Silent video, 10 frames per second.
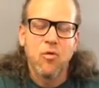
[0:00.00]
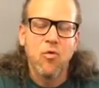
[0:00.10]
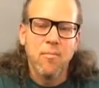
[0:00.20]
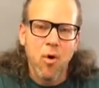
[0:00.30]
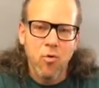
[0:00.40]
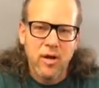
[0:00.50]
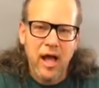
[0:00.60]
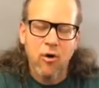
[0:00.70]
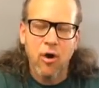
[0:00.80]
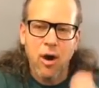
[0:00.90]
Remote
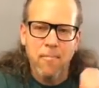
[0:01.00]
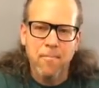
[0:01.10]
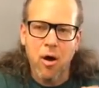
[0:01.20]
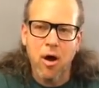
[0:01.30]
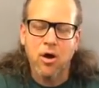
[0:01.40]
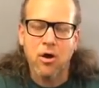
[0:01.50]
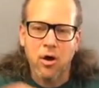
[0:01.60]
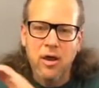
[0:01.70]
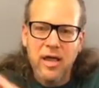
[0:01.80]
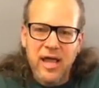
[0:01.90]
collar,
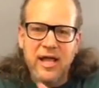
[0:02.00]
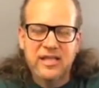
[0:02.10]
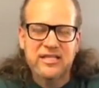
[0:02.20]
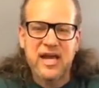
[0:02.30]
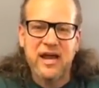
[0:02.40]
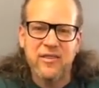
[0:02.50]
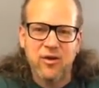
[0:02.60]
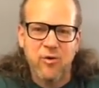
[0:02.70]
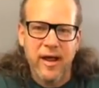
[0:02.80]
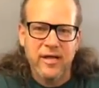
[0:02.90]
bonker, hit the side of the
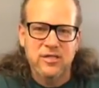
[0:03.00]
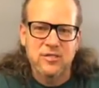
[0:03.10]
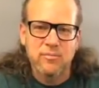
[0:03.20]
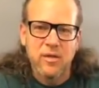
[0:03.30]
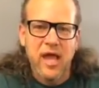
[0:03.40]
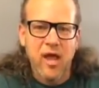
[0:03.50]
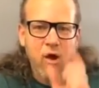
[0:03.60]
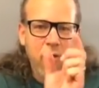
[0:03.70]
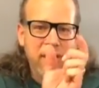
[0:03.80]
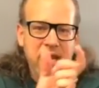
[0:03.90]
crates and
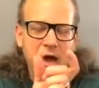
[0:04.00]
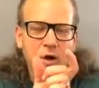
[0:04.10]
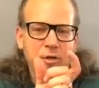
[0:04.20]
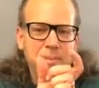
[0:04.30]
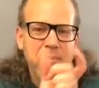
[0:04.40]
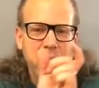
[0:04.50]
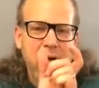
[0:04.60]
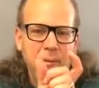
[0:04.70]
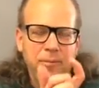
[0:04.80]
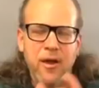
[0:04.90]
all the all the people
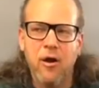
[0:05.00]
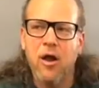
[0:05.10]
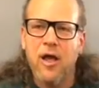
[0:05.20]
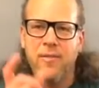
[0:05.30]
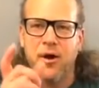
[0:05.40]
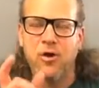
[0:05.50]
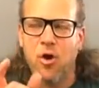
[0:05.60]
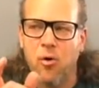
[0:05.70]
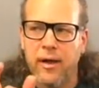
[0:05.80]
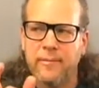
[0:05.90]
out there that are
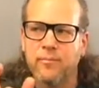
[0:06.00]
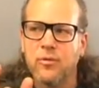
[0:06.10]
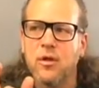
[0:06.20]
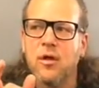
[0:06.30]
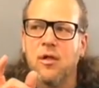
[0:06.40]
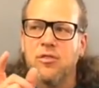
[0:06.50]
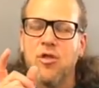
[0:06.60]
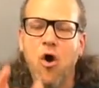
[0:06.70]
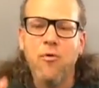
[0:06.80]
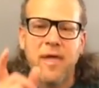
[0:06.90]
going,
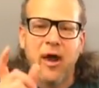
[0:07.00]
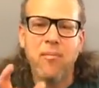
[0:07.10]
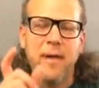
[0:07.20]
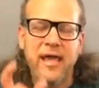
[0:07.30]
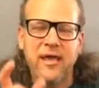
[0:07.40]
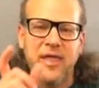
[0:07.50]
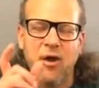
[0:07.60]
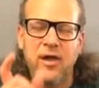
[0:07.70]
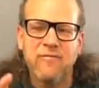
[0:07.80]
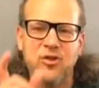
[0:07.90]
no, that'll make it
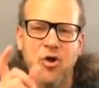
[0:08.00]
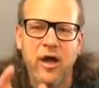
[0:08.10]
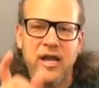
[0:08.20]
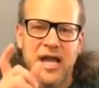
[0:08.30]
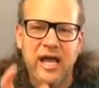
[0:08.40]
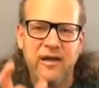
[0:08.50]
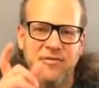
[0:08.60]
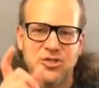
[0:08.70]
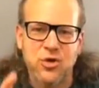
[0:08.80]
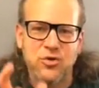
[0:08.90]
that'll give the dog a negative
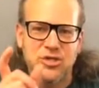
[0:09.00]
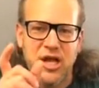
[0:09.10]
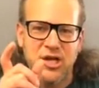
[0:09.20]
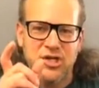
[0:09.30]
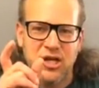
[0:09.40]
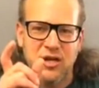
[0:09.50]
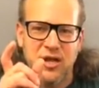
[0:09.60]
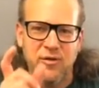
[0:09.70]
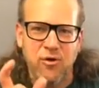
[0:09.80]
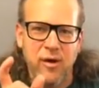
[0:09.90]
association
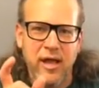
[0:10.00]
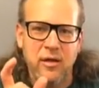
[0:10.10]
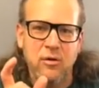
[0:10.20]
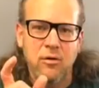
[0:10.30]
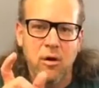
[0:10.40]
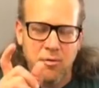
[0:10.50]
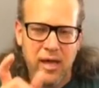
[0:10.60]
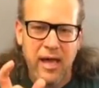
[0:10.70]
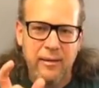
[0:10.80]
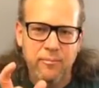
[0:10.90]
in the crate.
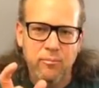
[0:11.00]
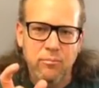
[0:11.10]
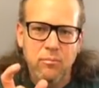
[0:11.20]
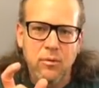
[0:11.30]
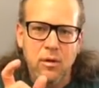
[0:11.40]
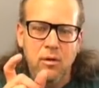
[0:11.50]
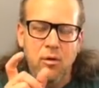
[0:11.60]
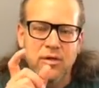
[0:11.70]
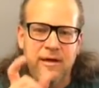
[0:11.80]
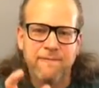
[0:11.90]
Okay.
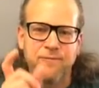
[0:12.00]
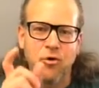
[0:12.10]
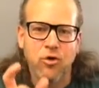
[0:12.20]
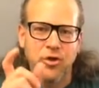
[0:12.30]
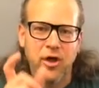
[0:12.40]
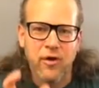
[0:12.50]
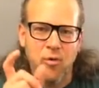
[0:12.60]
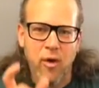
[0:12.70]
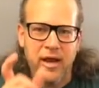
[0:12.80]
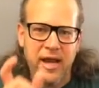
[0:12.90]
Let's have full
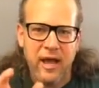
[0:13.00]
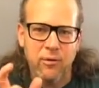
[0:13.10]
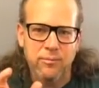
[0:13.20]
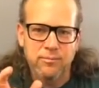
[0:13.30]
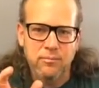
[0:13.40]
clarity right now.